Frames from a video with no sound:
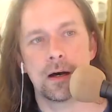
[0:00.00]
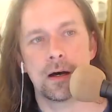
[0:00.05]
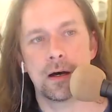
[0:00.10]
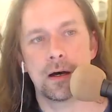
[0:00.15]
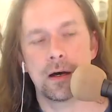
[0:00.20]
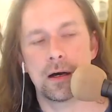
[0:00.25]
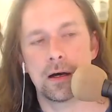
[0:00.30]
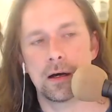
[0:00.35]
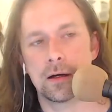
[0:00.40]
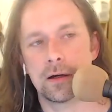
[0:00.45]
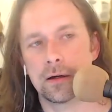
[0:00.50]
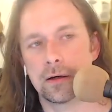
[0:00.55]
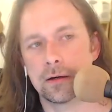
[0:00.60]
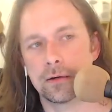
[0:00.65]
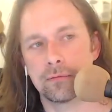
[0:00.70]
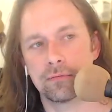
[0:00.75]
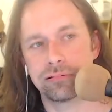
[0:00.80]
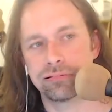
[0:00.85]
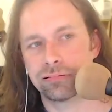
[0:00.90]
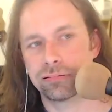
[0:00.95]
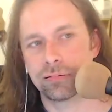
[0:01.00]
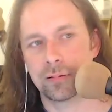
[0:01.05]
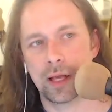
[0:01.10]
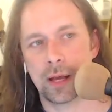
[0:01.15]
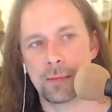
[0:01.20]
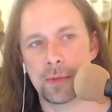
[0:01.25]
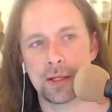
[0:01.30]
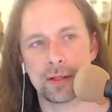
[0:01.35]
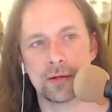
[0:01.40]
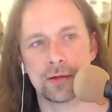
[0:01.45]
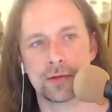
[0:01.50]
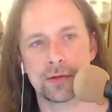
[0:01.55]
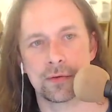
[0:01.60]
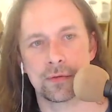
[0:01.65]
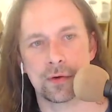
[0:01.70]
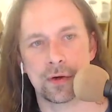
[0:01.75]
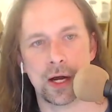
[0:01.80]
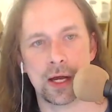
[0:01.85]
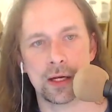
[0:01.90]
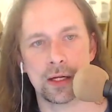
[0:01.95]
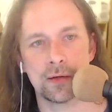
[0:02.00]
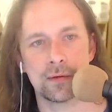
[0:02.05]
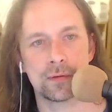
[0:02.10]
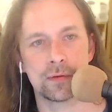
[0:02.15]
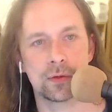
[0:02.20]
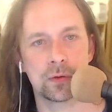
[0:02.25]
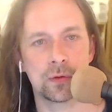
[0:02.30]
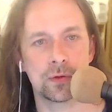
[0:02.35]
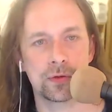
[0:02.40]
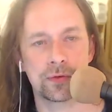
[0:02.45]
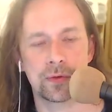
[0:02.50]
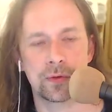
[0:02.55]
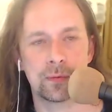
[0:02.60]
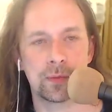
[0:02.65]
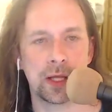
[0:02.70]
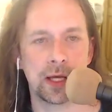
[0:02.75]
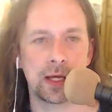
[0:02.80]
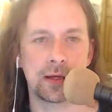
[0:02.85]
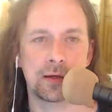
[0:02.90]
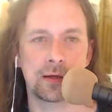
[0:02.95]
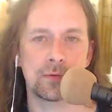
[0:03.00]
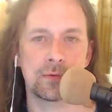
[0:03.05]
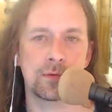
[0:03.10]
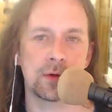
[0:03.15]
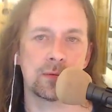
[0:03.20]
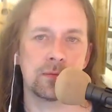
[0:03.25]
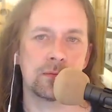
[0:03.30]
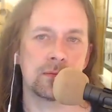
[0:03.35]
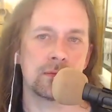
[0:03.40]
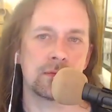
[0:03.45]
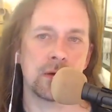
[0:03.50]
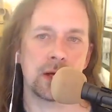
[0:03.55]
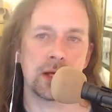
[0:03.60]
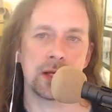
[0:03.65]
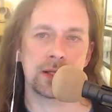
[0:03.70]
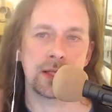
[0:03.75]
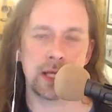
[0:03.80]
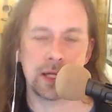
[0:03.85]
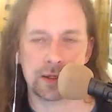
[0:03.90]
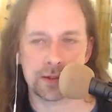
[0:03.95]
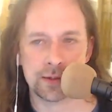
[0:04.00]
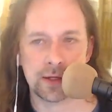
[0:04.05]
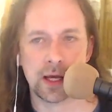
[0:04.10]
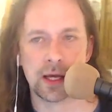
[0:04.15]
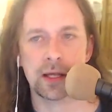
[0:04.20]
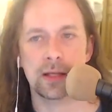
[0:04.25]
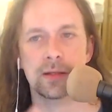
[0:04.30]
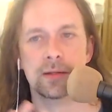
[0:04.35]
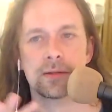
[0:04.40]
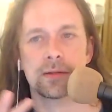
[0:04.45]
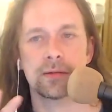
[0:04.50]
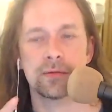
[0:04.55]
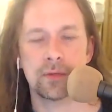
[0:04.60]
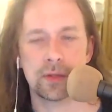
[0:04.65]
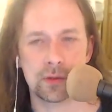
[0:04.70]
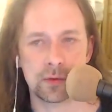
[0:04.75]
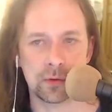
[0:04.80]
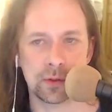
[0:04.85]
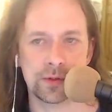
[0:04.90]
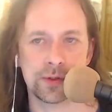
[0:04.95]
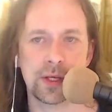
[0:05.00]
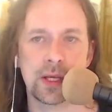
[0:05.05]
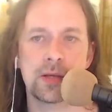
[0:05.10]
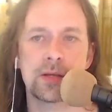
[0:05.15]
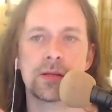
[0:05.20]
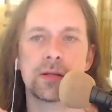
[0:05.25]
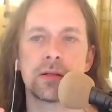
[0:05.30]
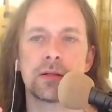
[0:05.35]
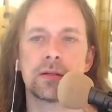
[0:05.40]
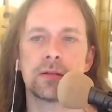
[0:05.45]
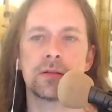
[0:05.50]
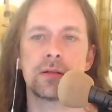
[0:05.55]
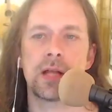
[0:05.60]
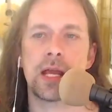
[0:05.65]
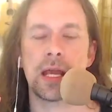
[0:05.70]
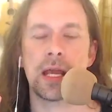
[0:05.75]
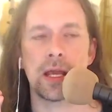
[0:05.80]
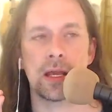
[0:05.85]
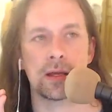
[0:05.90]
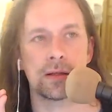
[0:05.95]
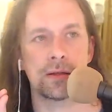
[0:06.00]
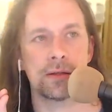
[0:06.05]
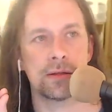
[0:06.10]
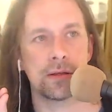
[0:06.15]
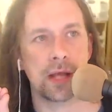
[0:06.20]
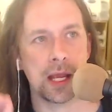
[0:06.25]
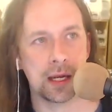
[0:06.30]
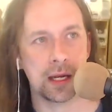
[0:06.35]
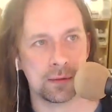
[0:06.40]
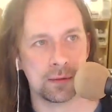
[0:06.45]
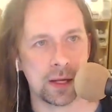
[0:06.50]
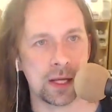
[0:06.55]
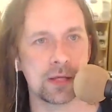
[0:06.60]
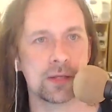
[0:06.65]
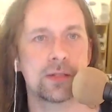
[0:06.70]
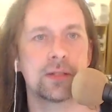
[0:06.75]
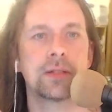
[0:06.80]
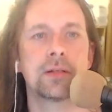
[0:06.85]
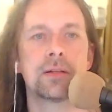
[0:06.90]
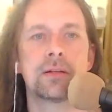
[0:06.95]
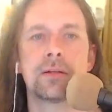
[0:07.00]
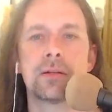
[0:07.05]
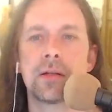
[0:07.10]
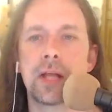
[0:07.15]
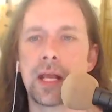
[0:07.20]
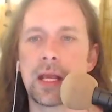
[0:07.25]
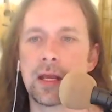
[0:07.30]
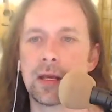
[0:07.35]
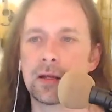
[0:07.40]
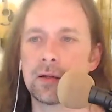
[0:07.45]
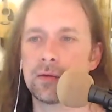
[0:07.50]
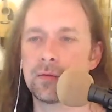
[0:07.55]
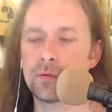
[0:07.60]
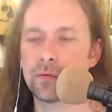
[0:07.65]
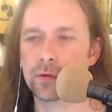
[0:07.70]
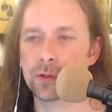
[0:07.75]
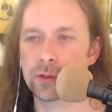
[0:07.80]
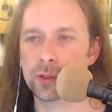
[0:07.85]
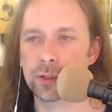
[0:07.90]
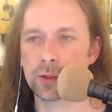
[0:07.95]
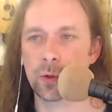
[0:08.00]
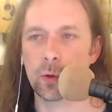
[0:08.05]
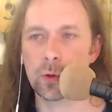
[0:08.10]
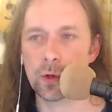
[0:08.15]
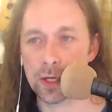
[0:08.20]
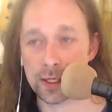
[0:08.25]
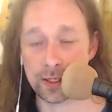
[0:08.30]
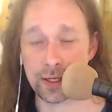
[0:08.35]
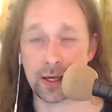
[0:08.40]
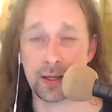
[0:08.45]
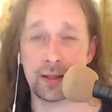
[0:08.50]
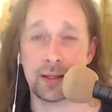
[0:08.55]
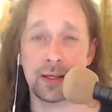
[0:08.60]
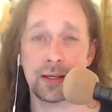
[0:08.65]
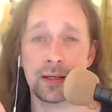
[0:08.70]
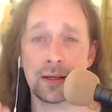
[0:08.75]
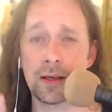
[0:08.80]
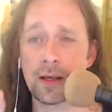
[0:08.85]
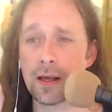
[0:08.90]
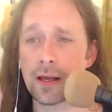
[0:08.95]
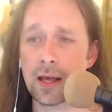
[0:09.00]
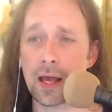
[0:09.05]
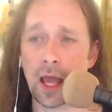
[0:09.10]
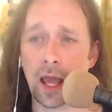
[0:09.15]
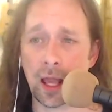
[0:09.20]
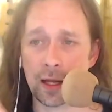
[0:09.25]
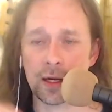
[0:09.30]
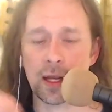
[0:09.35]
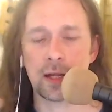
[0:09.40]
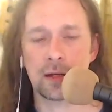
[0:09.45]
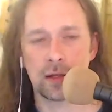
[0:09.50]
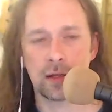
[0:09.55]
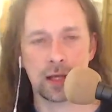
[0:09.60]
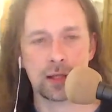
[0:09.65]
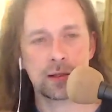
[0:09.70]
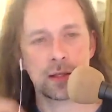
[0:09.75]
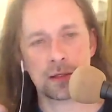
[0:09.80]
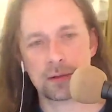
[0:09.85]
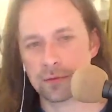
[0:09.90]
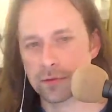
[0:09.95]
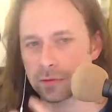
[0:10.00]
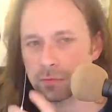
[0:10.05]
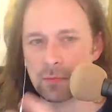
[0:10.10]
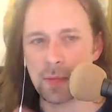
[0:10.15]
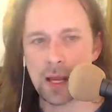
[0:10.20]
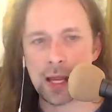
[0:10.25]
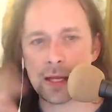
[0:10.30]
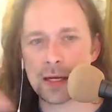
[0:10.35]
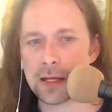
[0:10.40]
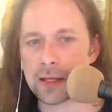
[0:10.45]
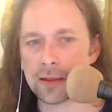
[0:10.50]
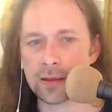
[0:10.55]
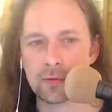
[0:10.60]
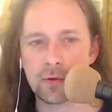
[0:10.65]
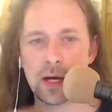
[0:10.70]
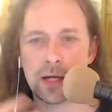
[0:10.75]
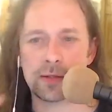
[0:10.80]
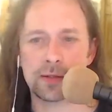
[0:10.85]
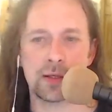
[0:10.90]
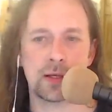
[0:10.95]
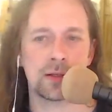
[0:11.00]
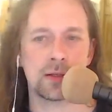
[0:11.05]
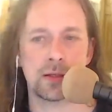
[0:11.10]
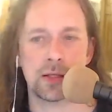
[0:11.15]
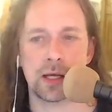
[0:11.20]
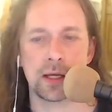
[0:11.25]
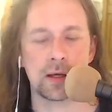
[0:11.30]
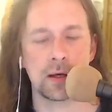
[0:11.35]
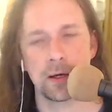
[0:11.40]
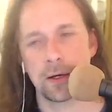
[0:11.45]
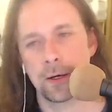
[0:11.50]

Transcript: are I mean, there's a variety of tools from like from like data science and visualization and animation and storytelling and and like the many threads that and like